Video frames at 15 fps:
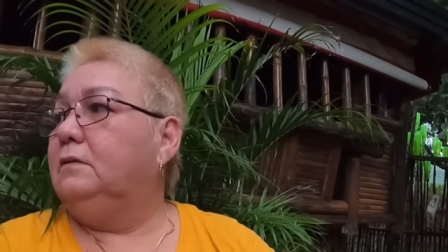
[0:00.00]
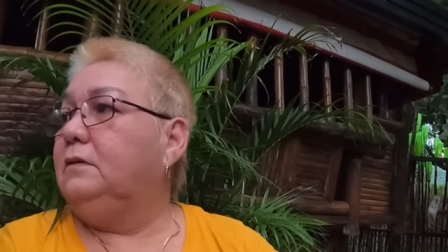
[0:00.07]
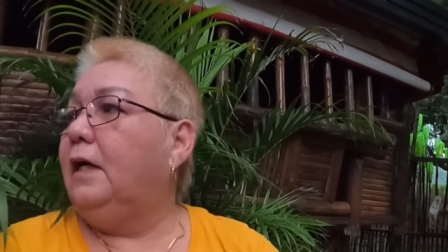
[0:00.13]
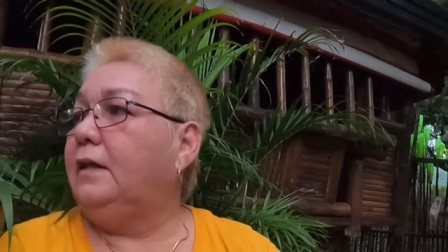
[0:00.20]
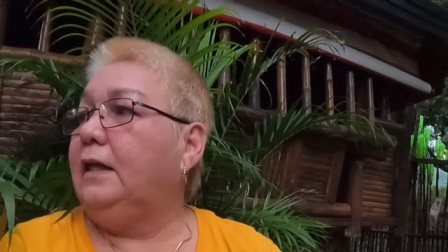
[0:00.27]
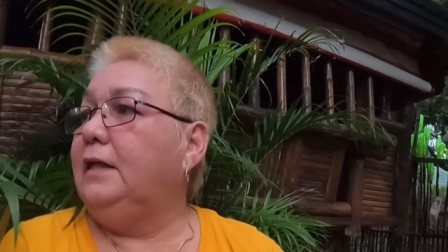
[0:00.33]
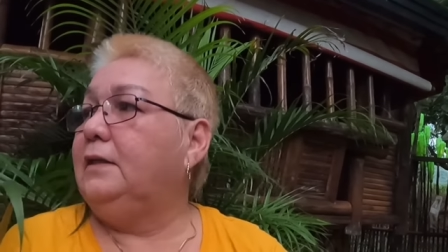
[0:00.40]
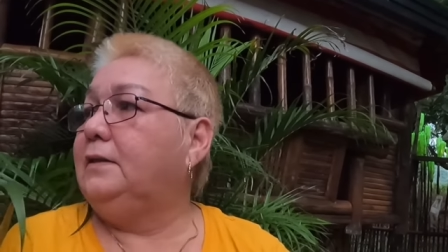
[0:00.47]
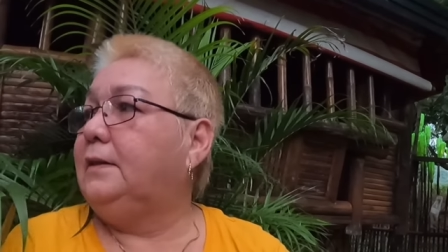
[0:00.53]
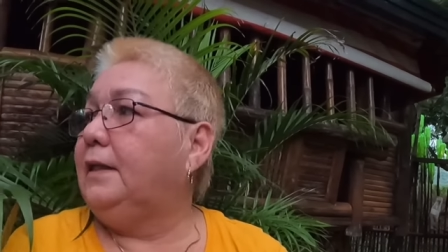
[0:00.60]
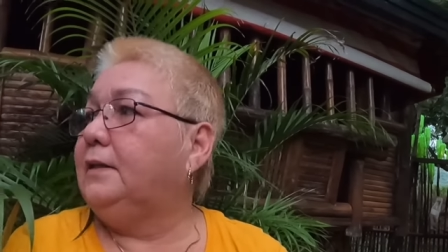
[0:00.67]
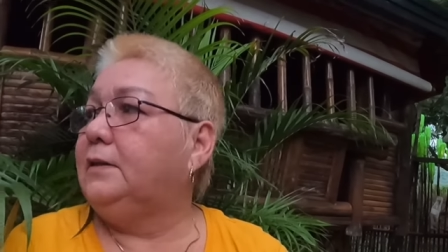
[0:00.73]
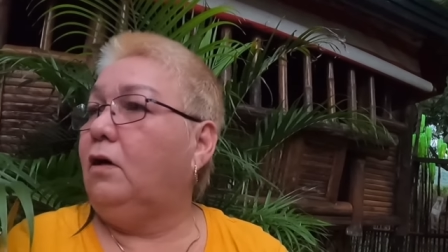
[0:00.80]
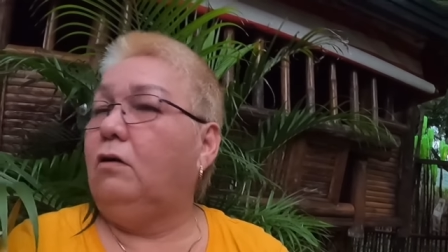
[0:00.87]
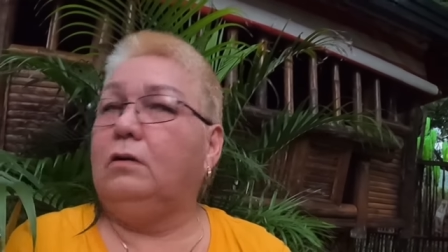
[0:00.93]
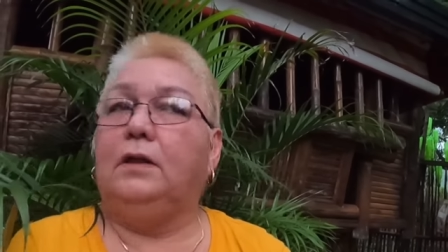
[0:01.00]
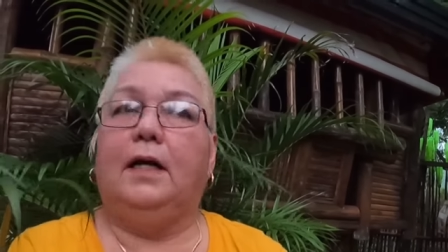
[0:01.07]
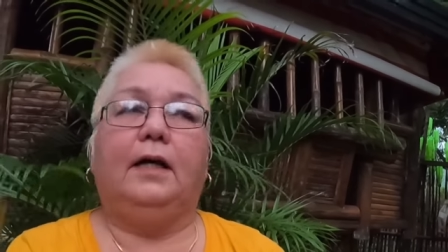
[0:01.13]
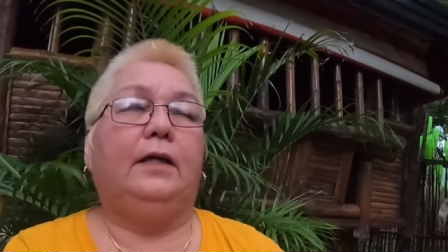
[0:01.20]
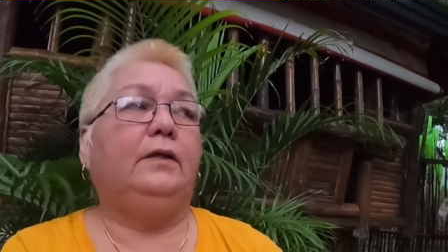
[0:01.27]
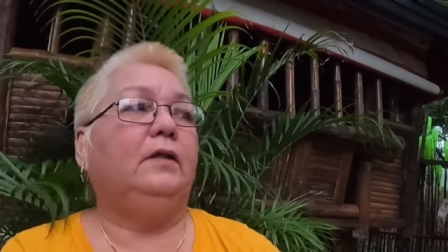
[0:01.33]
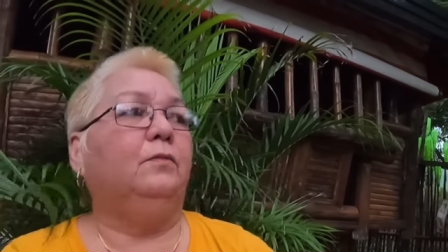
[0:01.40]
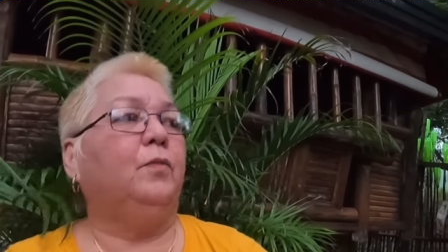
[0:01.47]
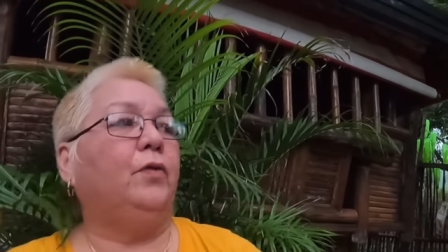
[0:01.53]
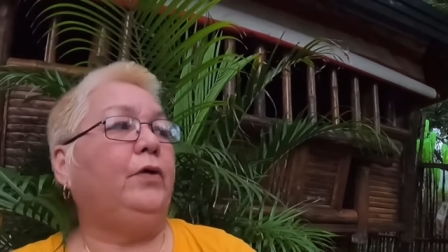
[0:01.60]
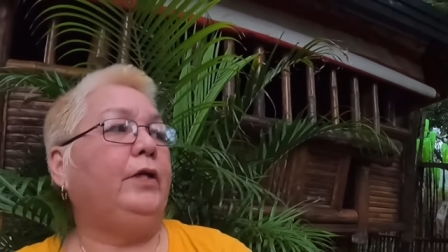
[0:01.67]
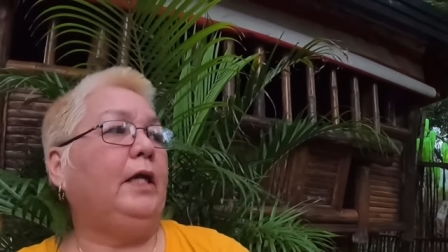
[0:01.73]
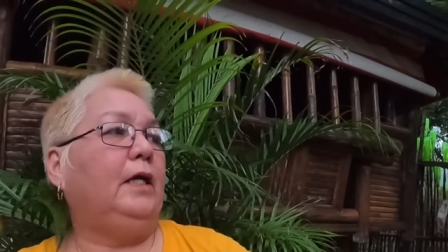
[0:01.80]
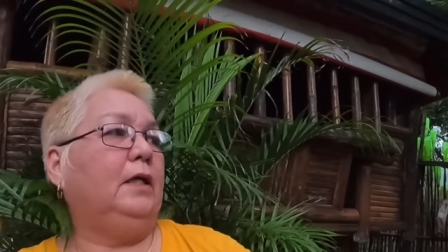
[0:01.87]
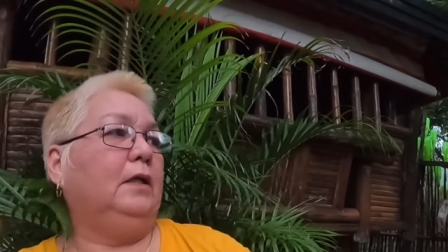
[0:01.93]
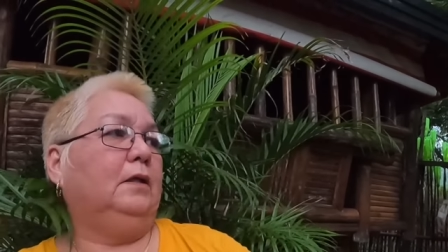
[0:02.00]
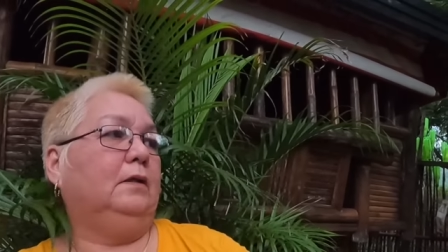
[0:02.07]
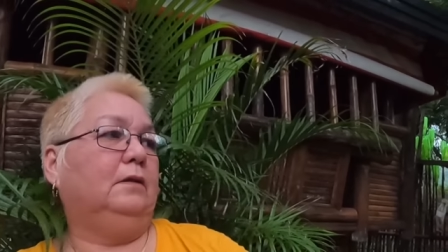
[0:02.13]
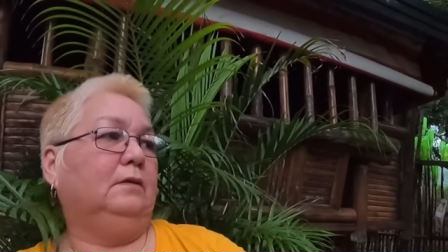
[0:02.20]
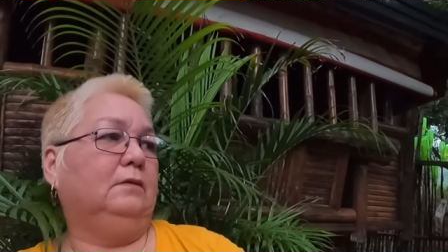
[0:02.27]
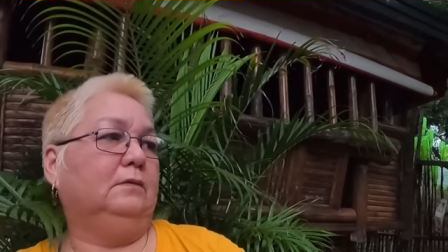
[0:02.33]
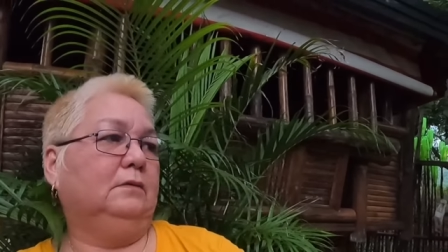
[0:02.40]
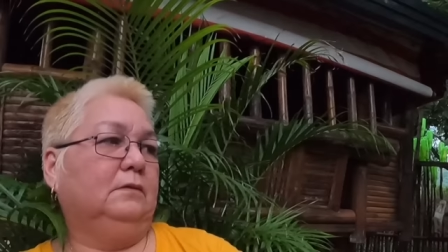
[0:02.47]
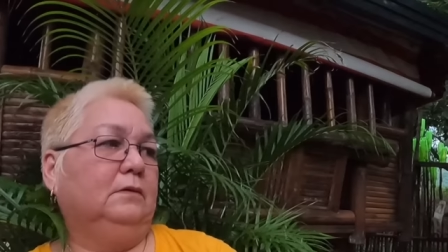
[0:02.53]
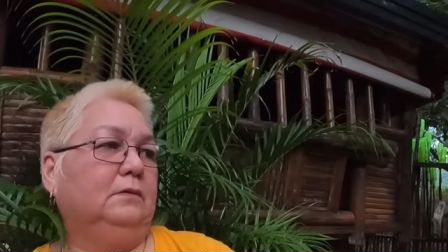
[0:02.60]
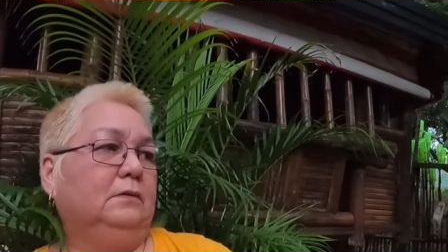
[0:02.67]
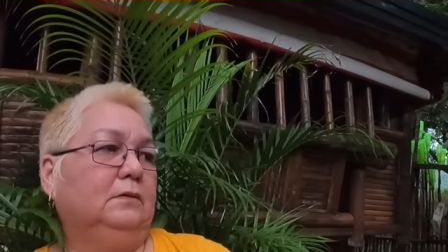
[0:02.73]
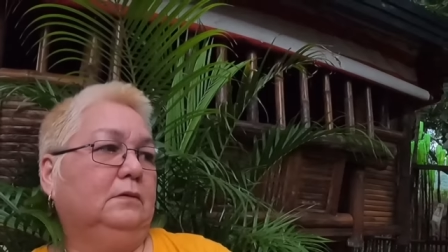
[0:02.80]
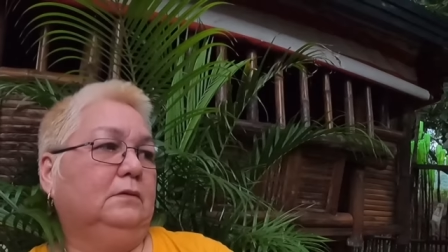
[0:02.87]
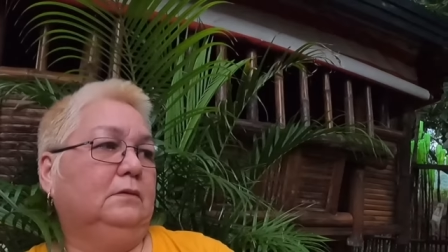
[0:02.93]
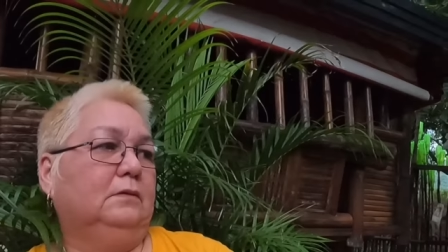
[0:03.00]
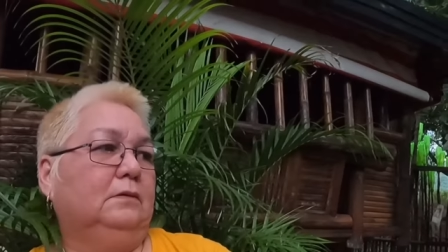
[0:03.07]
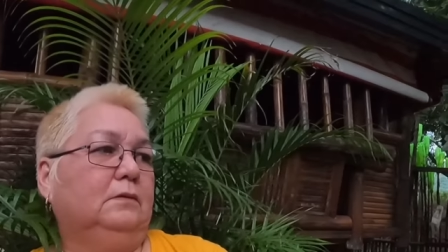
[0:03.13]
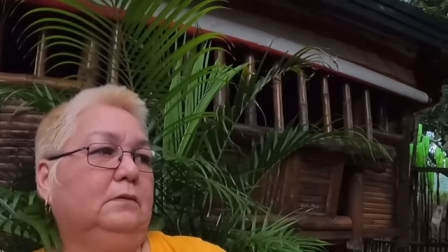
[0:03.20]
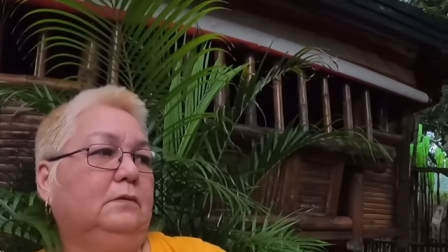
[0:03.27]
That is 6 o'clock in the morning. She called?